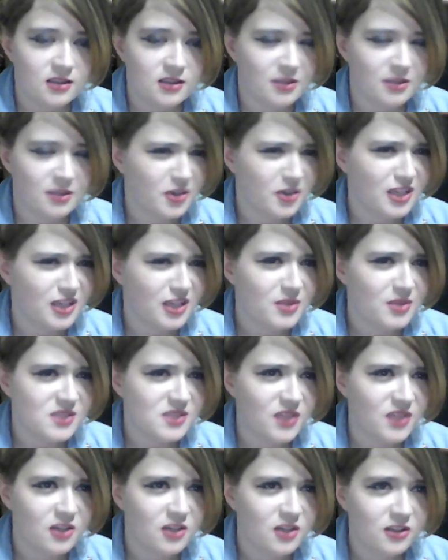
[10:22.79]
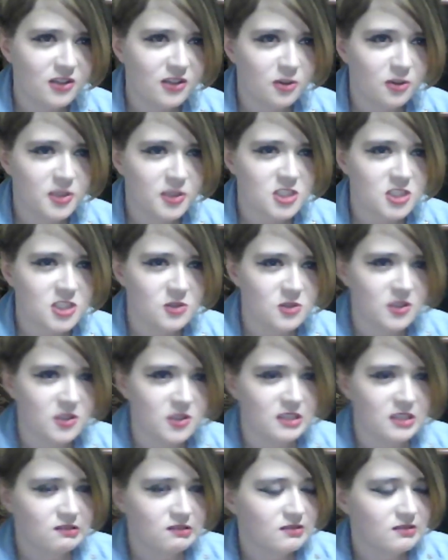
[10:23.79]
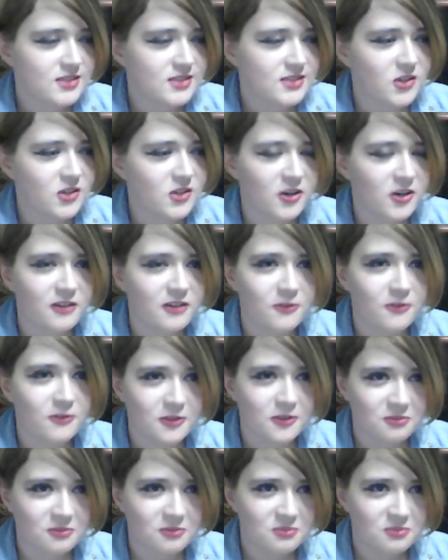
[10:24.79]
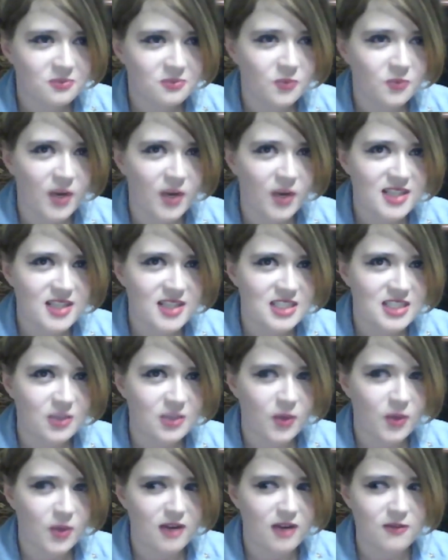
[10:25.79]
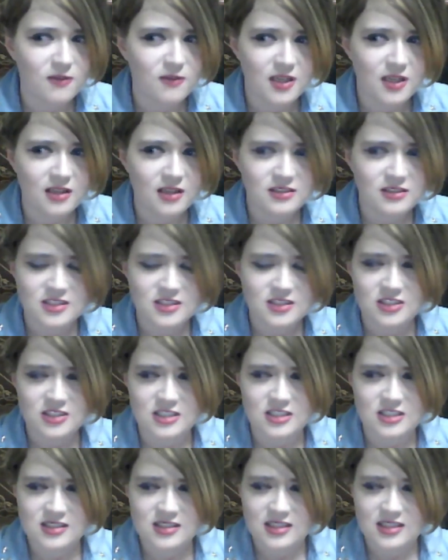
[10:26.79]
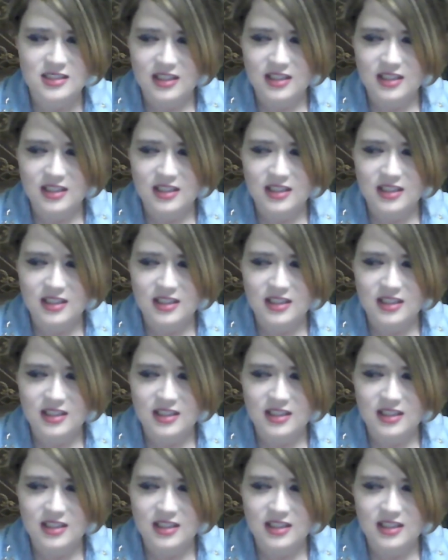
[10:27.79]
I'm going to keep this video a little bit short. Sorry for ranting and raving. It's just,